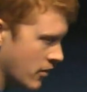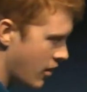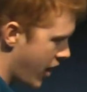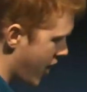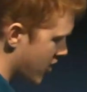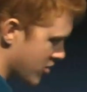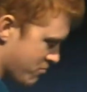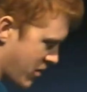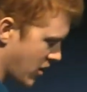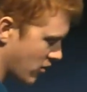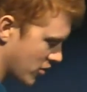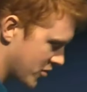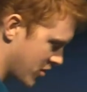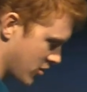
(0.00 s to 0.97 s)
and
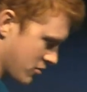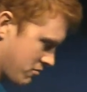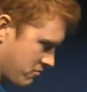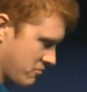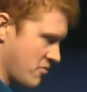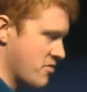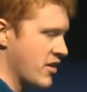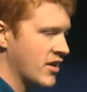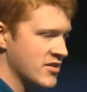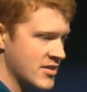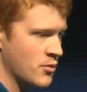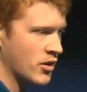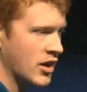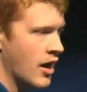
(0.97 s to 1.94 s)
beetles and things
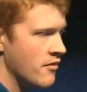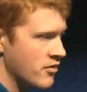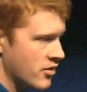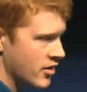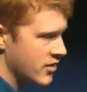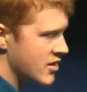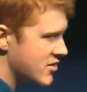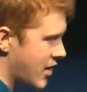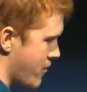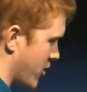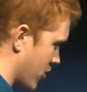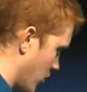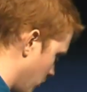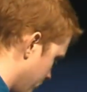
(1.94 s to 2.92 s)
that were covered in this
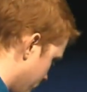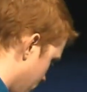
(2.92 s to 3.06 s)
chemical.